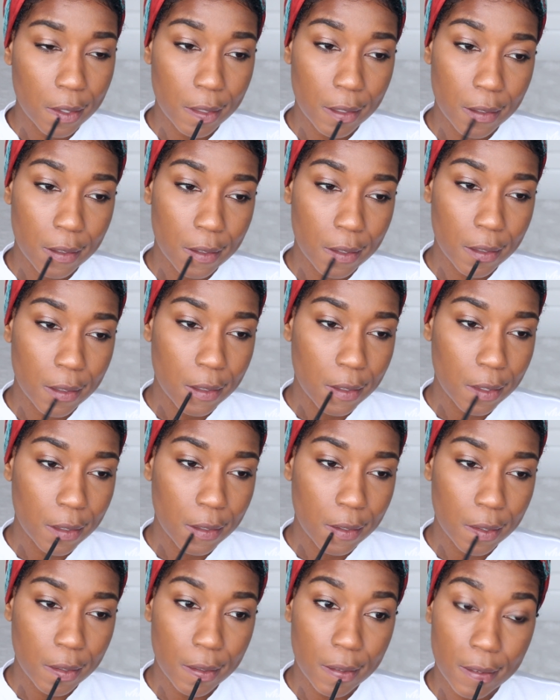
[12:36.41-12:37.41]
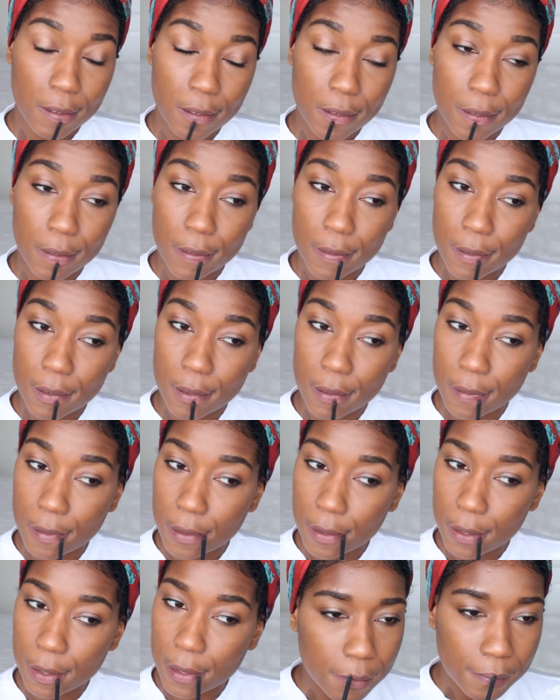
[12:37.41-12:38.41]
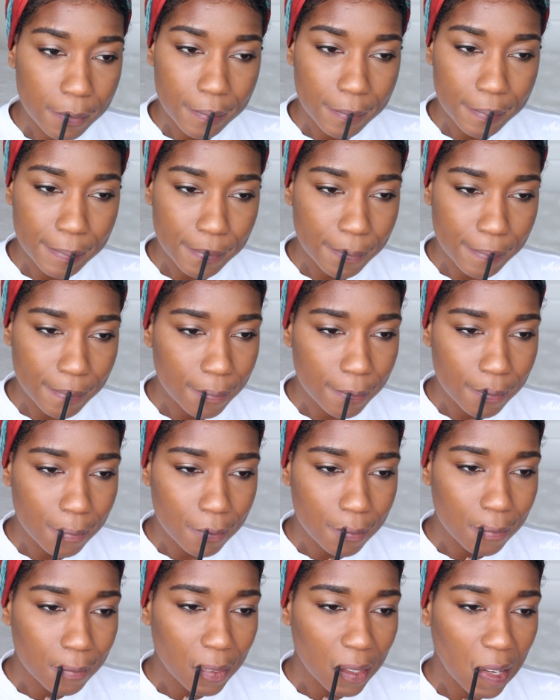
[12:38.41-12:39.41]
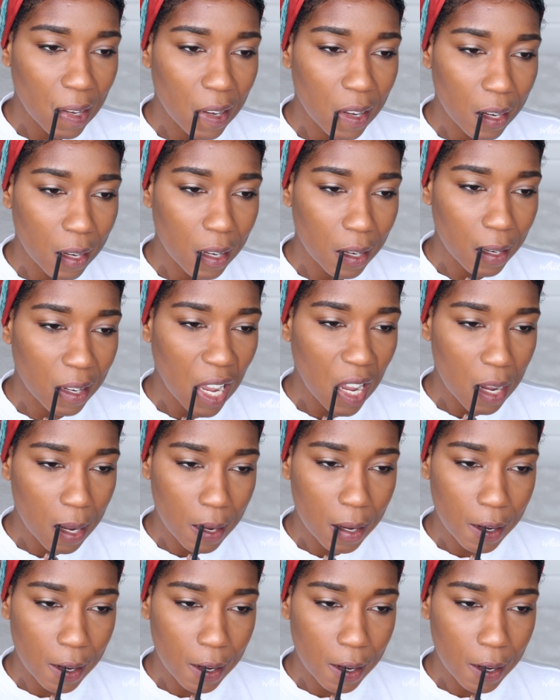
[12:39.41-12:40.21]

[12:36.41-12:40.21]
It's kind of a pinky brown color. And I'm gonna fill it in a little bit.